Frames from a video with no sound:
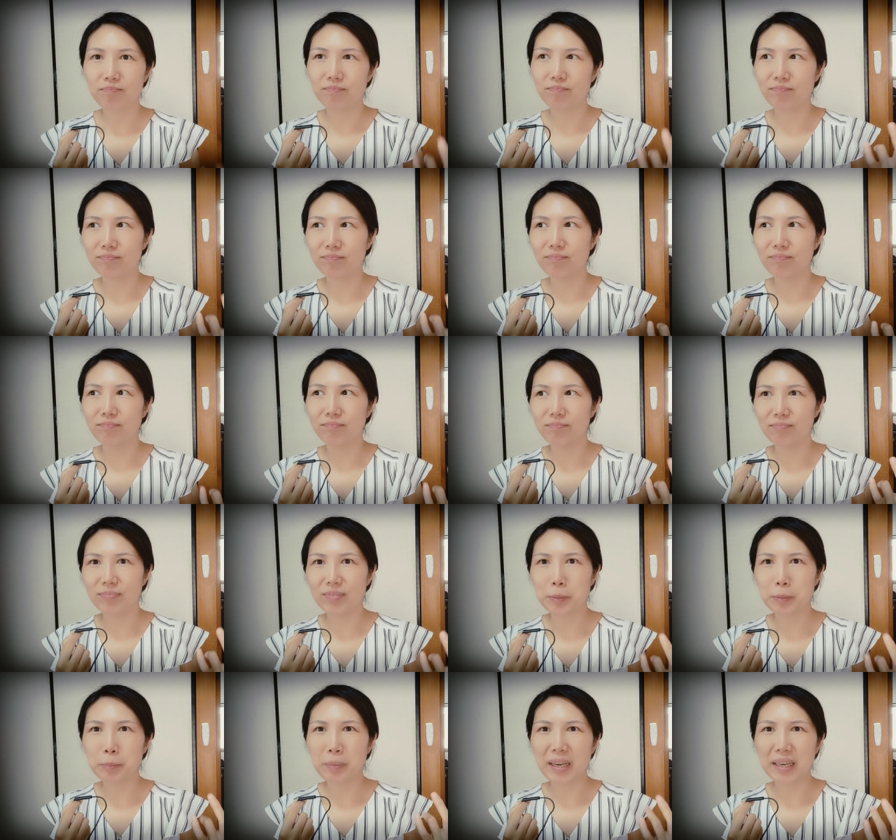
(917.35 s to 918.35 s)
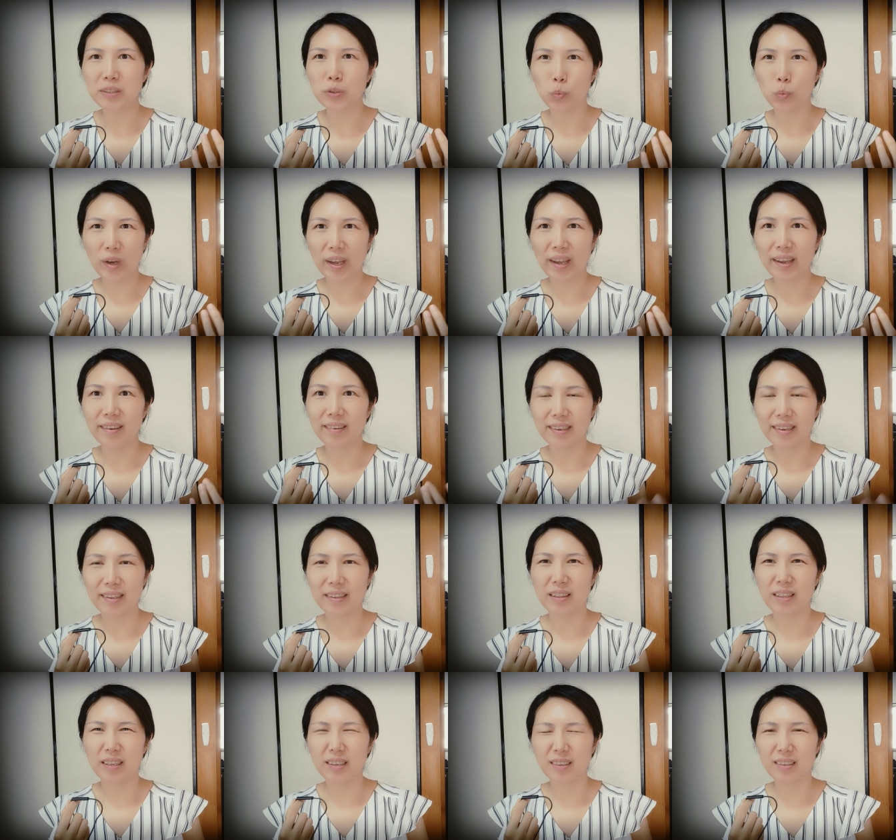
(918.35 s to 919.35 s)
mm, the best way
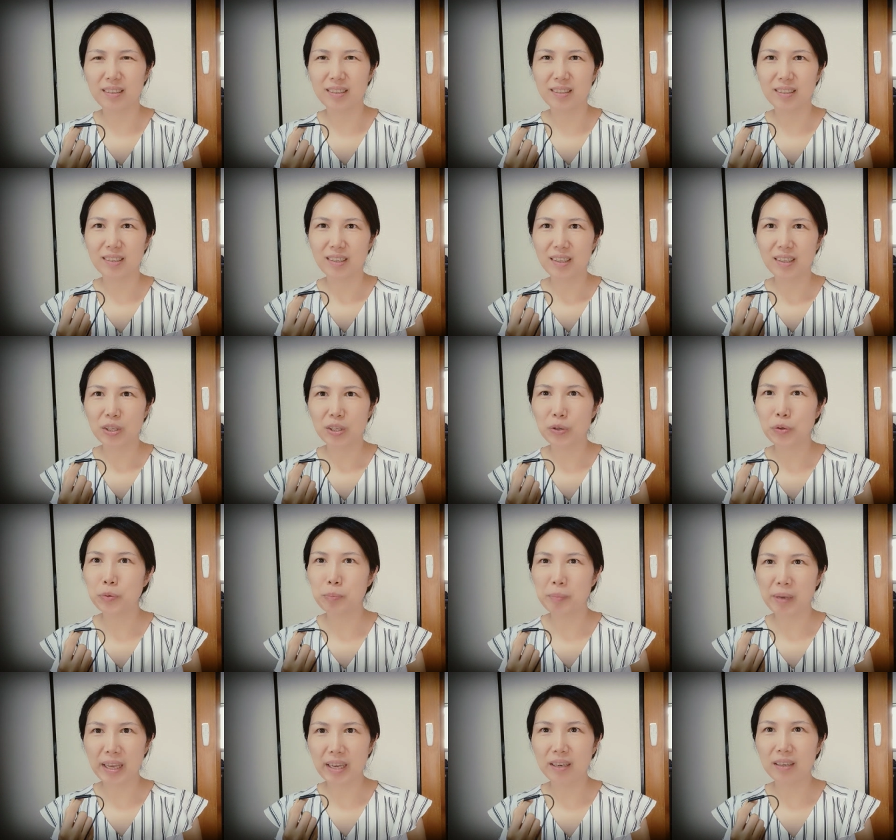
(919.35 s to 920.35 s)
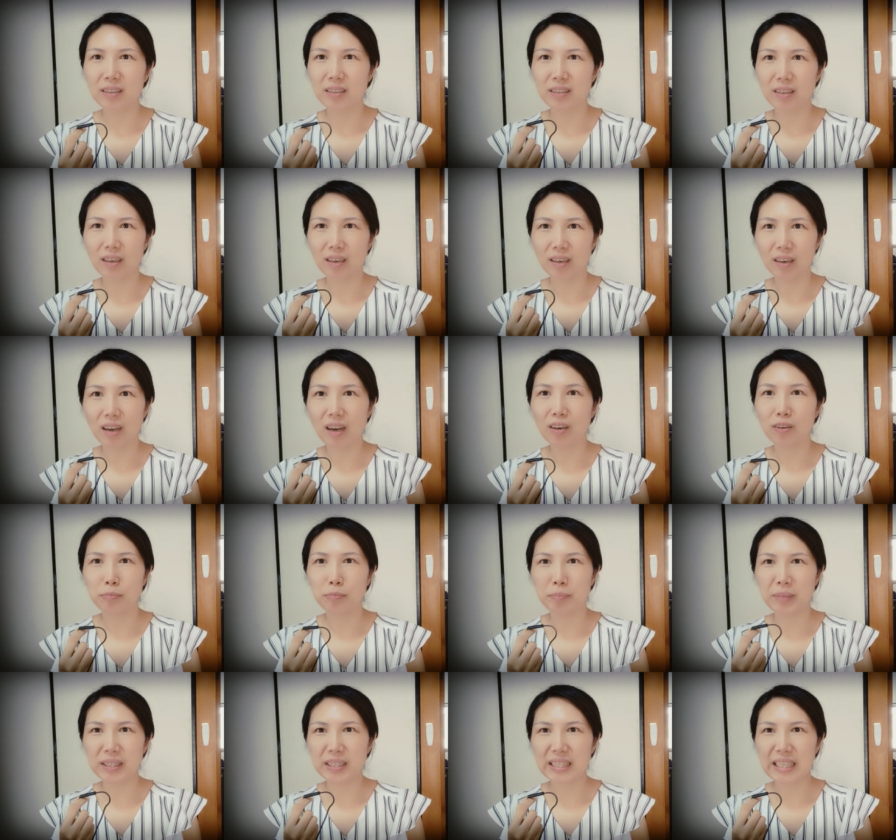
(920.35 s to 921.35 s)
i think you make a lot of
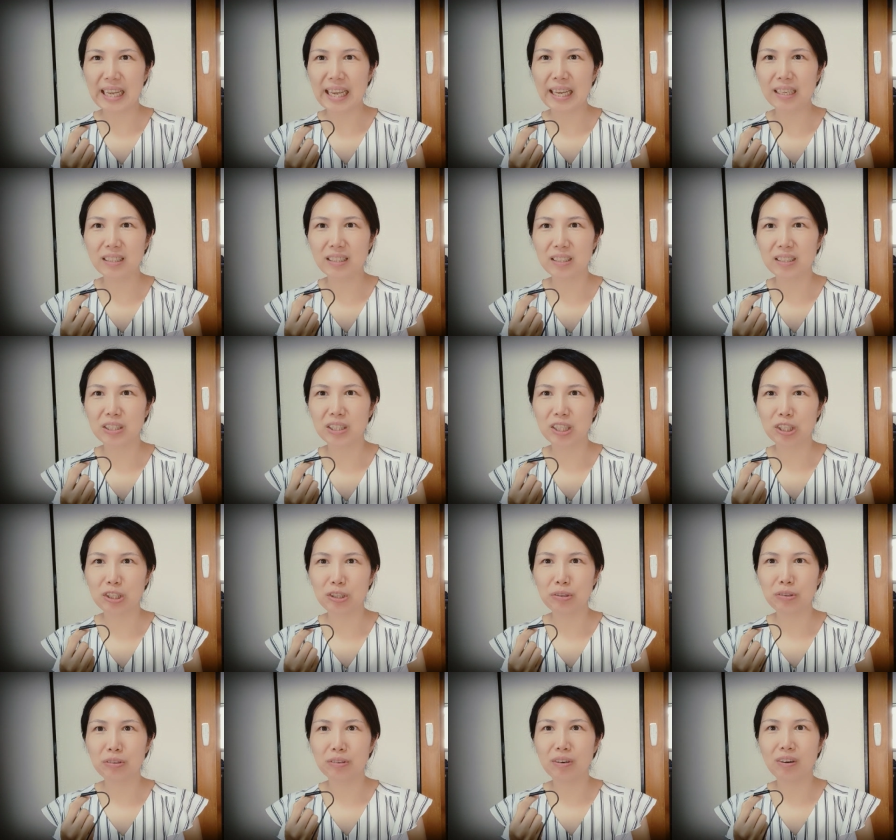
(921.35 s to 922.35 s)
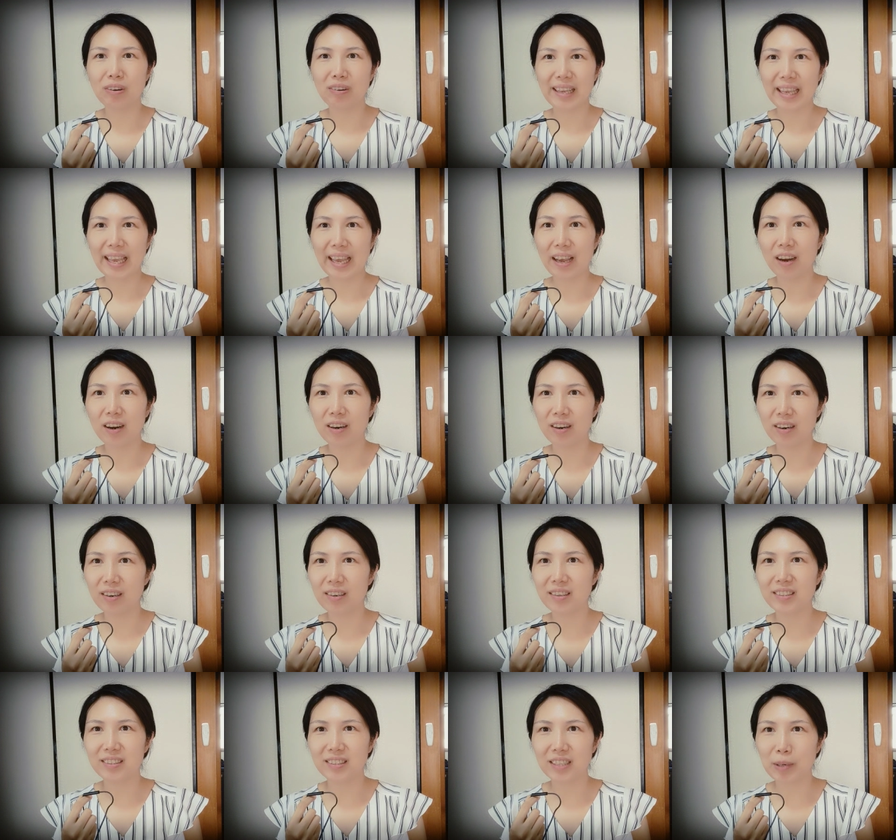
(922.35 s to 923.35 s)
mistakes you will get
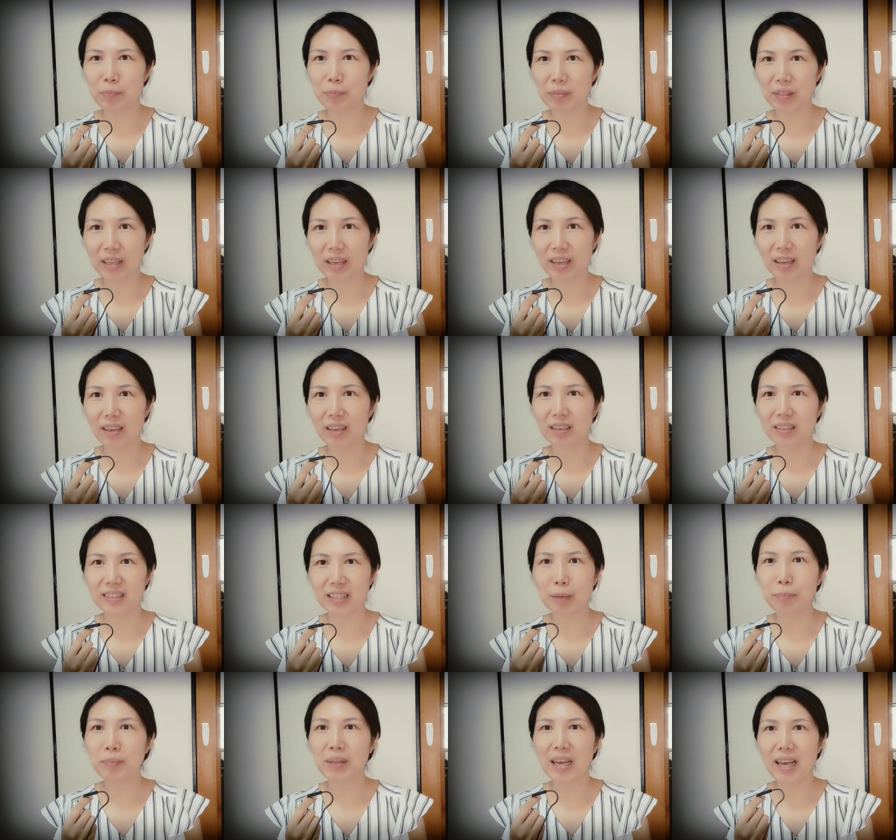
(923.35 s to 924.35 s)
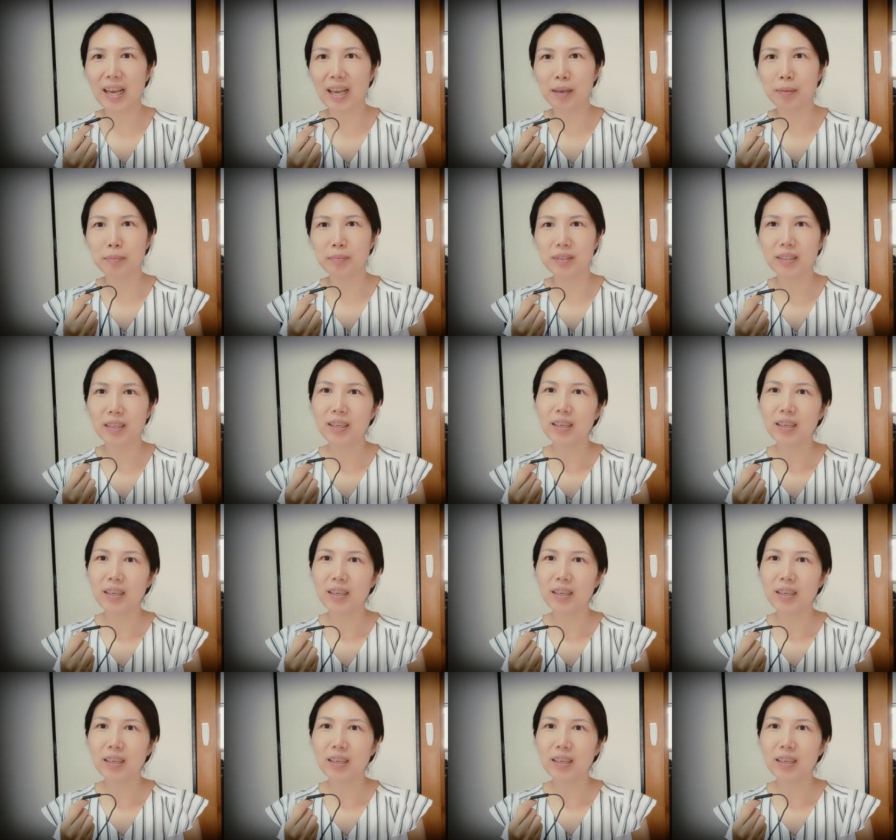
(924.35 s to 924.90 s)
hurt something sometimes